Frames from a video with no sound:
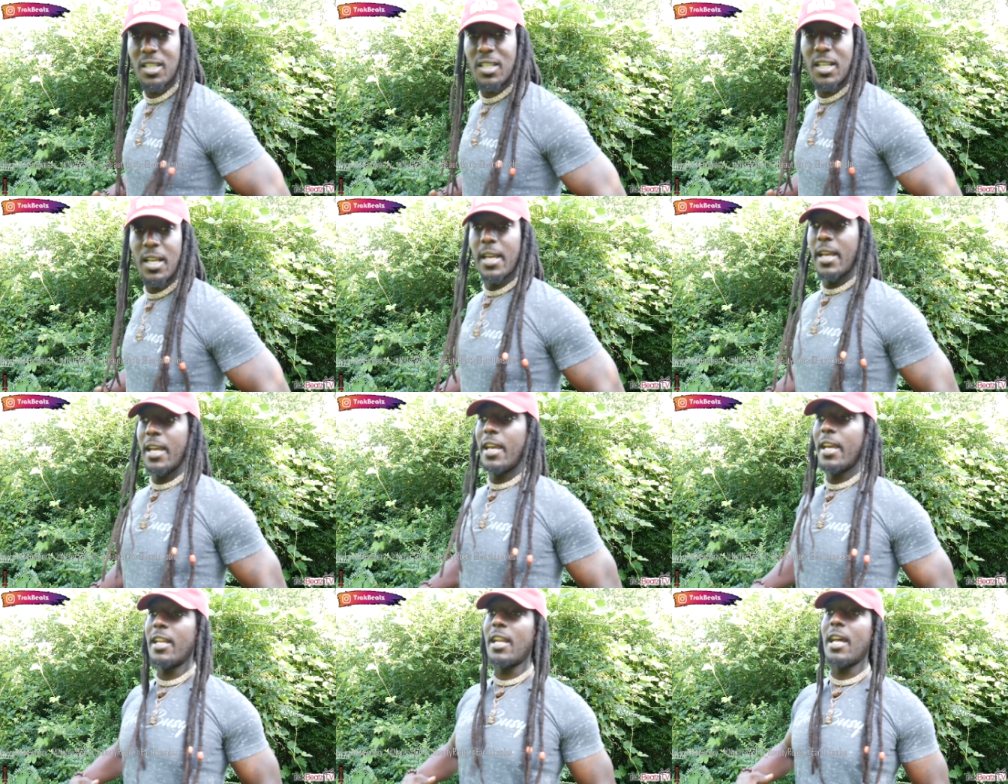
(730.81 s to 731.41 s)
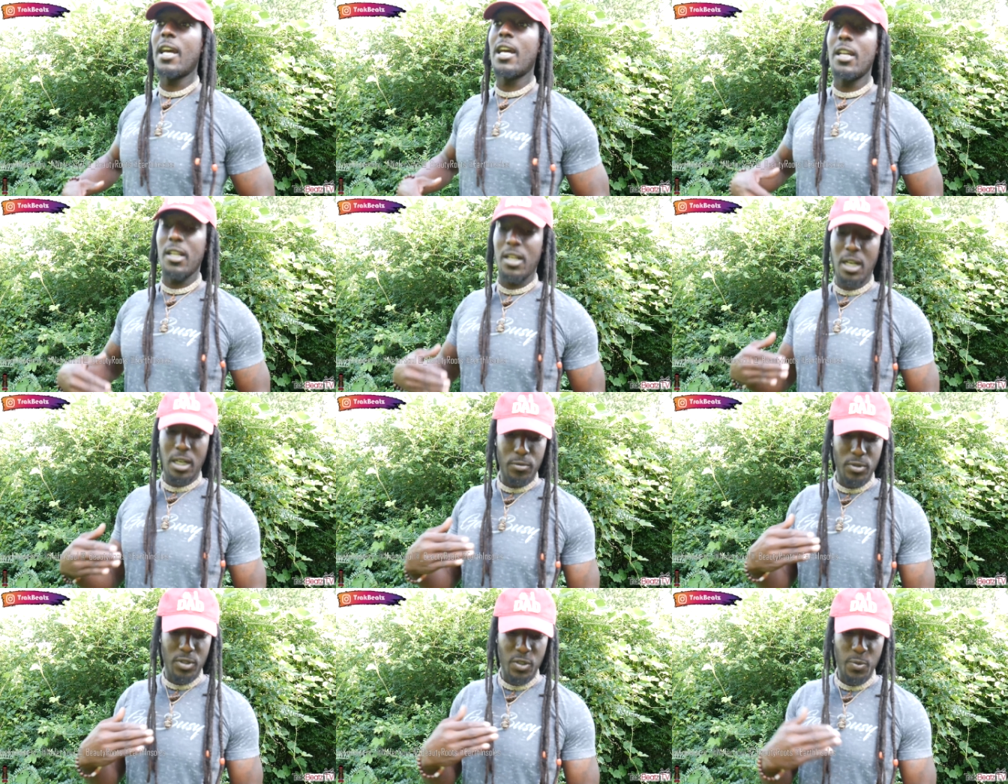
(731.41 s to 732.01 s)
it. And
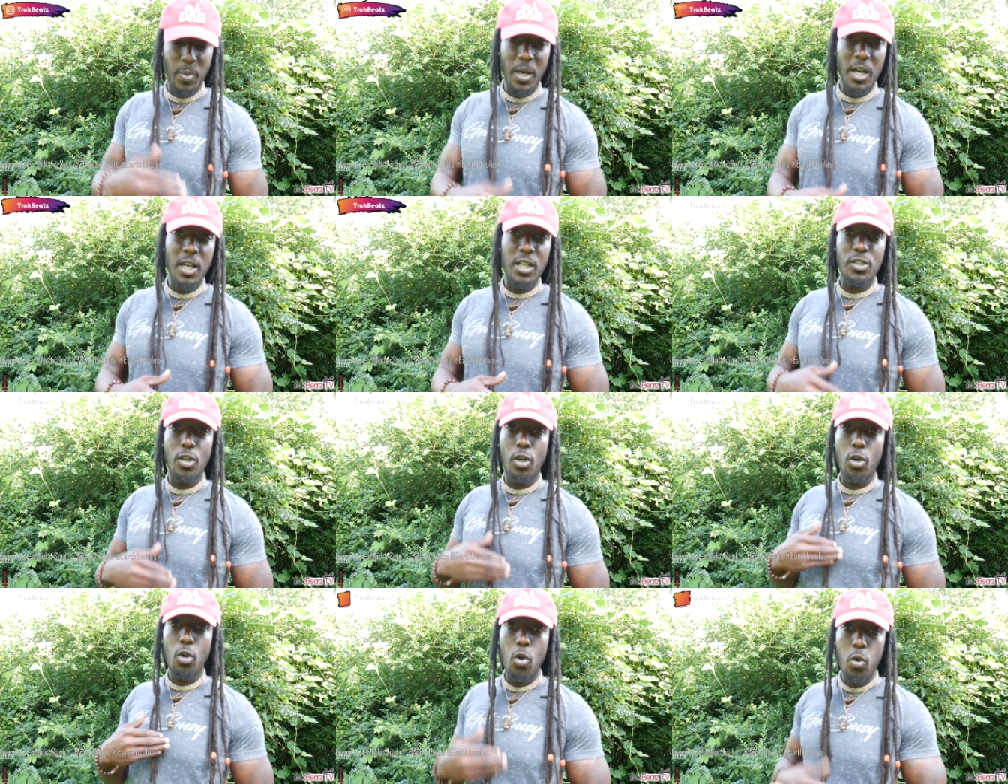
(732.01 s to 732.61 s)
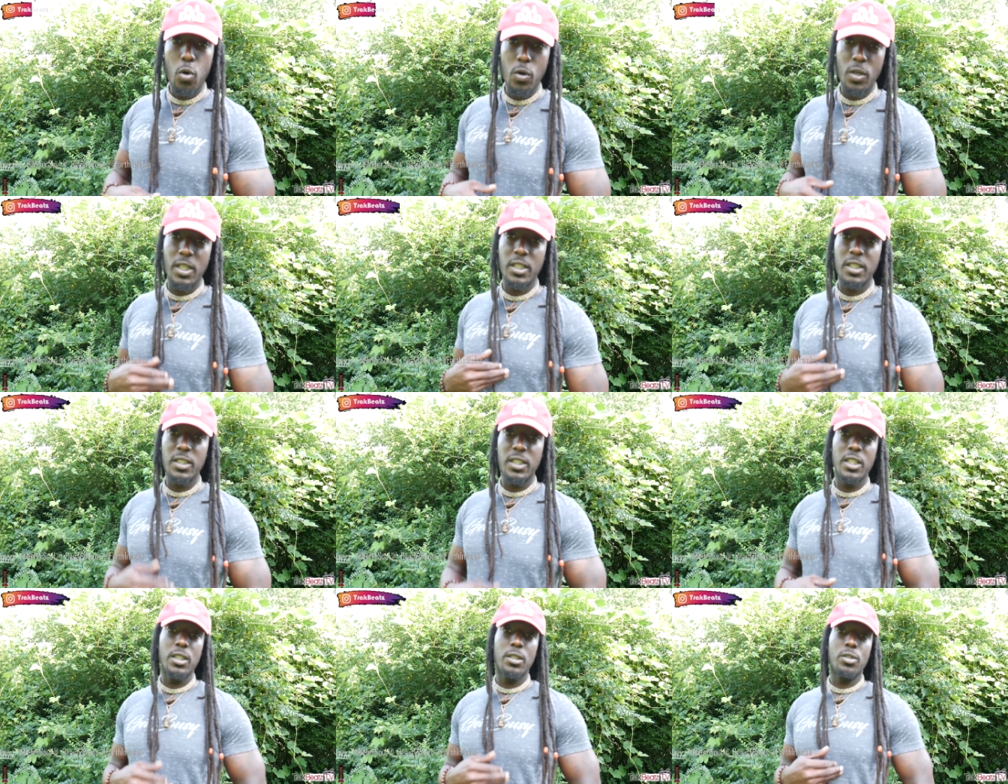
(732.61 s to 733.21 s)
I respond
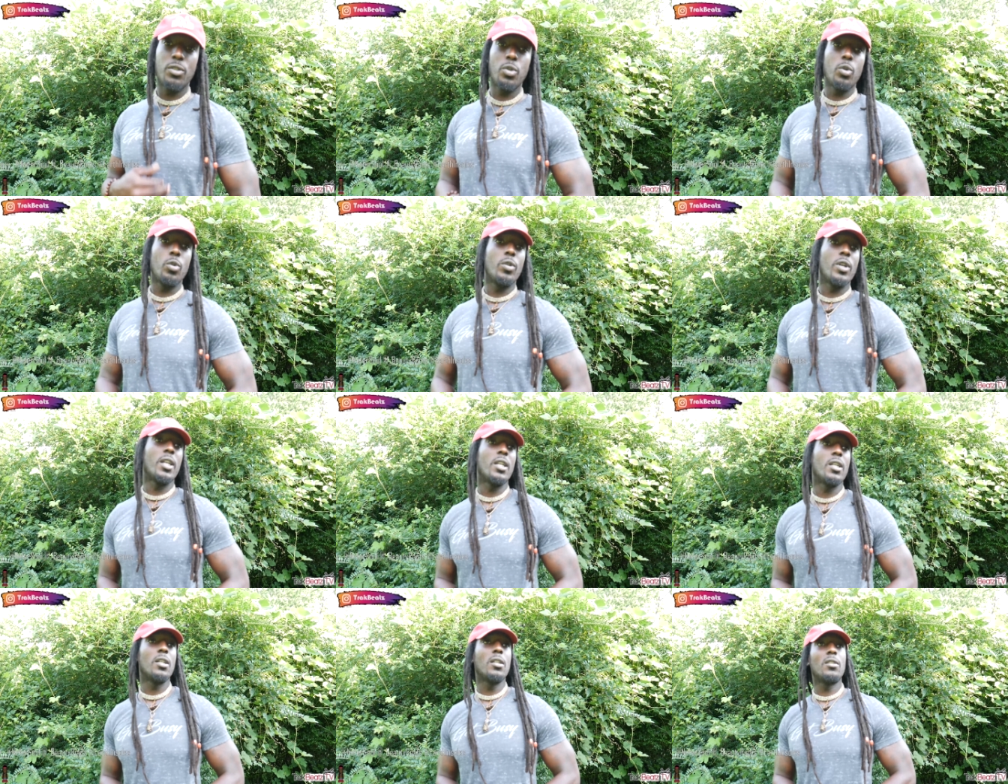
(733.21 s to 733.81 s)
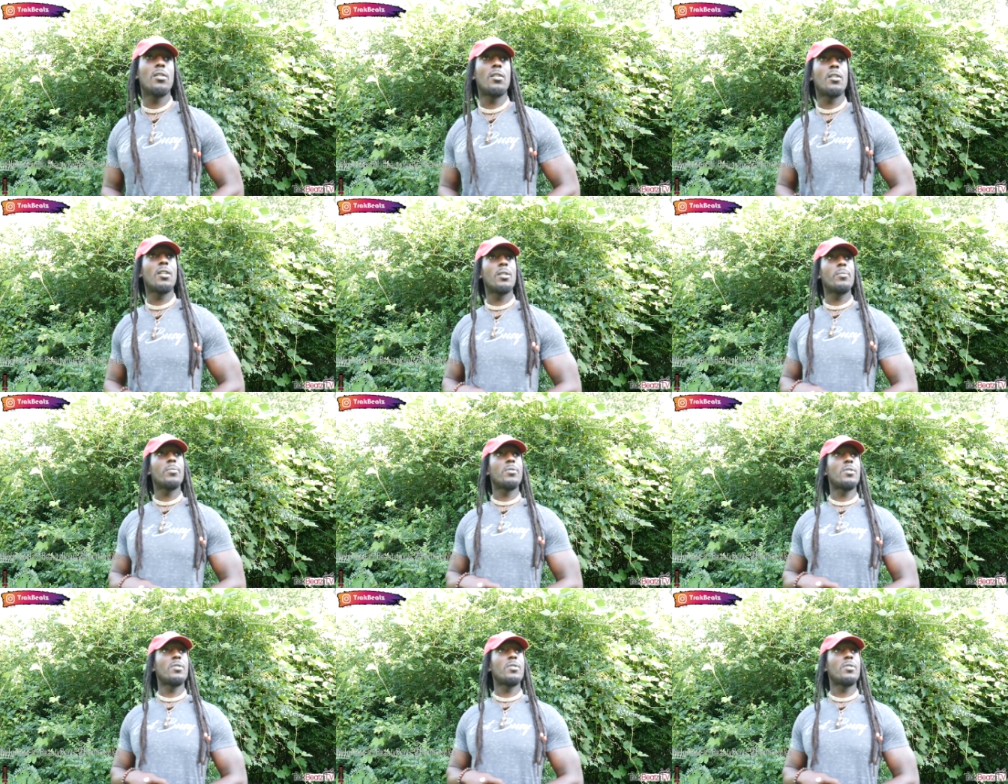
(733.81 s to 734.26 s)
accordingly to it. You know what I'm